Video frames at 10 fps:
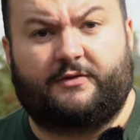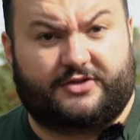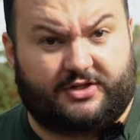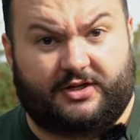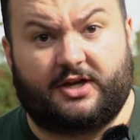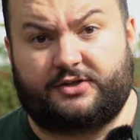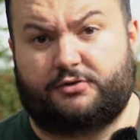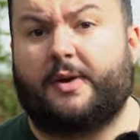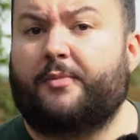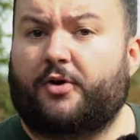Obviously, as you
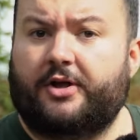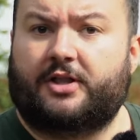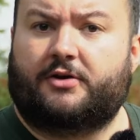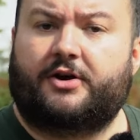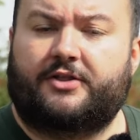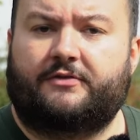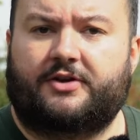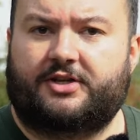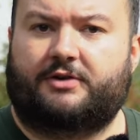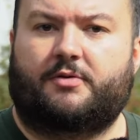remember earlier on in the
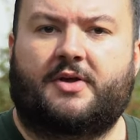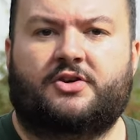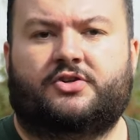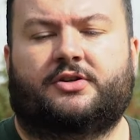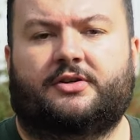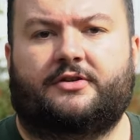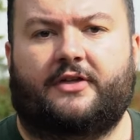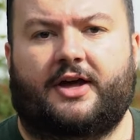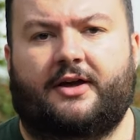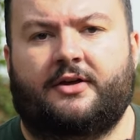video, we mentioned
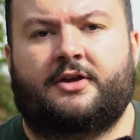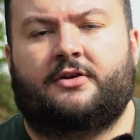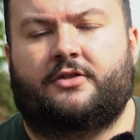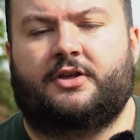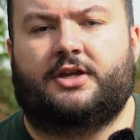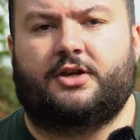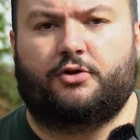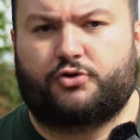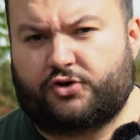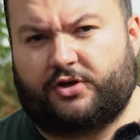that the
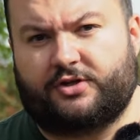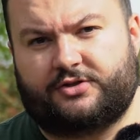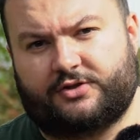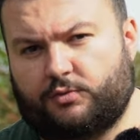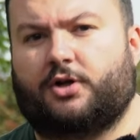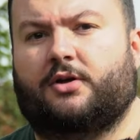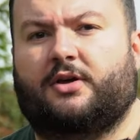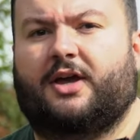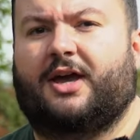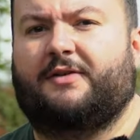nutrients is what
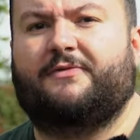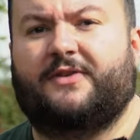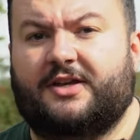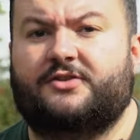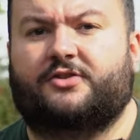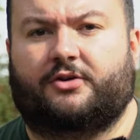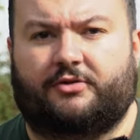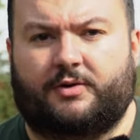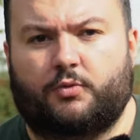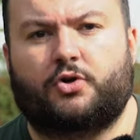feeds the
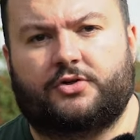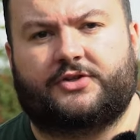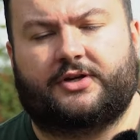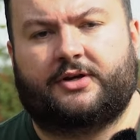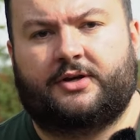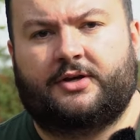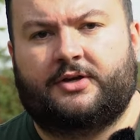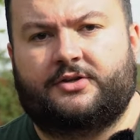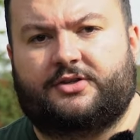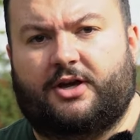green water.
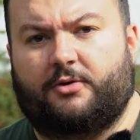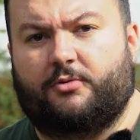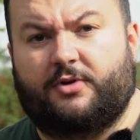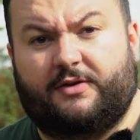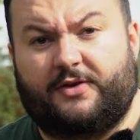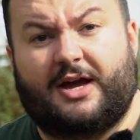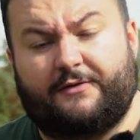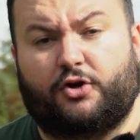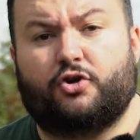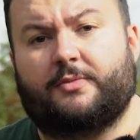So if you have
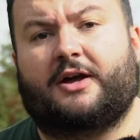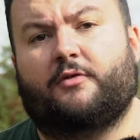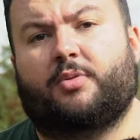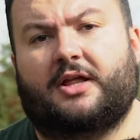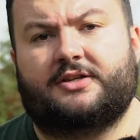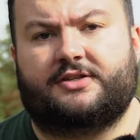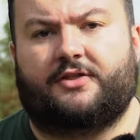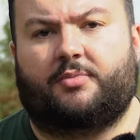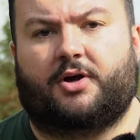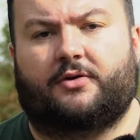a good amount of plants in
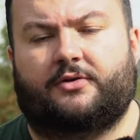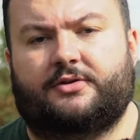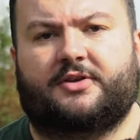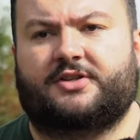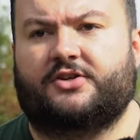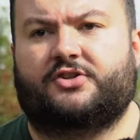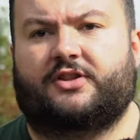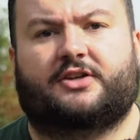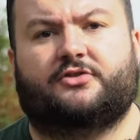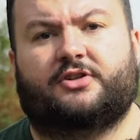the pond, essentially
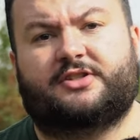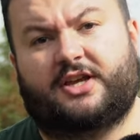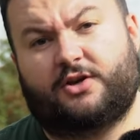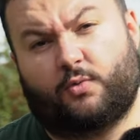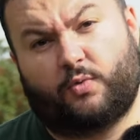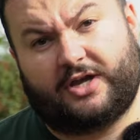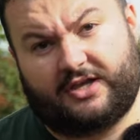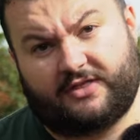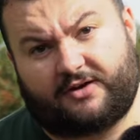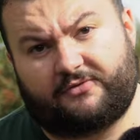that's going to take
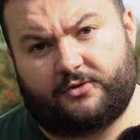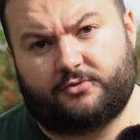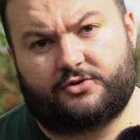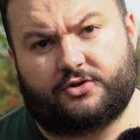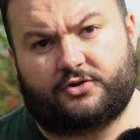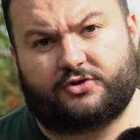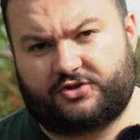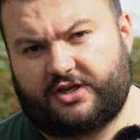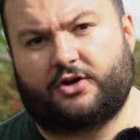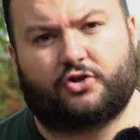away that food source because
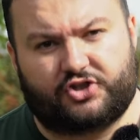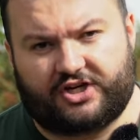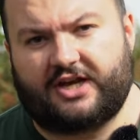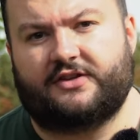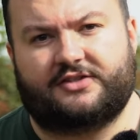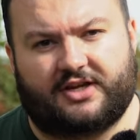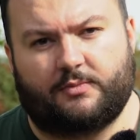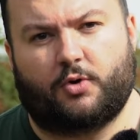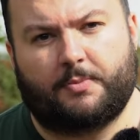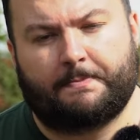they all share the same one.